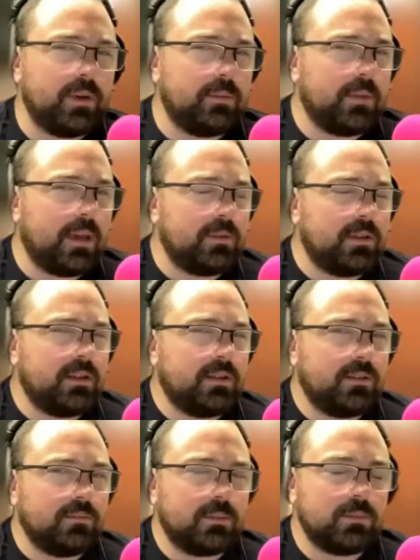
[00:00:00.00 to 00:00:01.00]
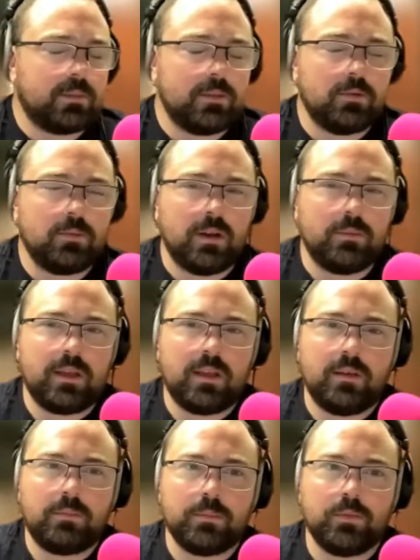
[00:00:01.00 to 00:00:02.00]
bit. Maybe people might
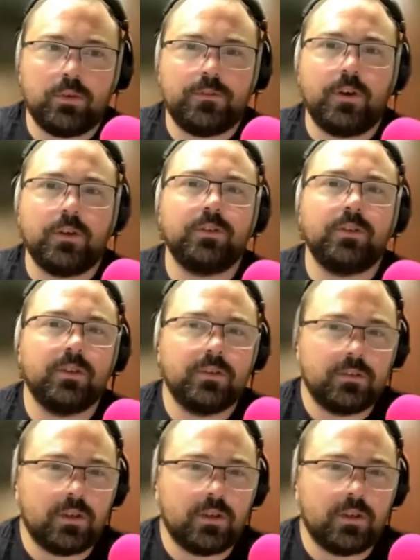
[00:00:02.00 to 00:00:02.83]
be a bit more fond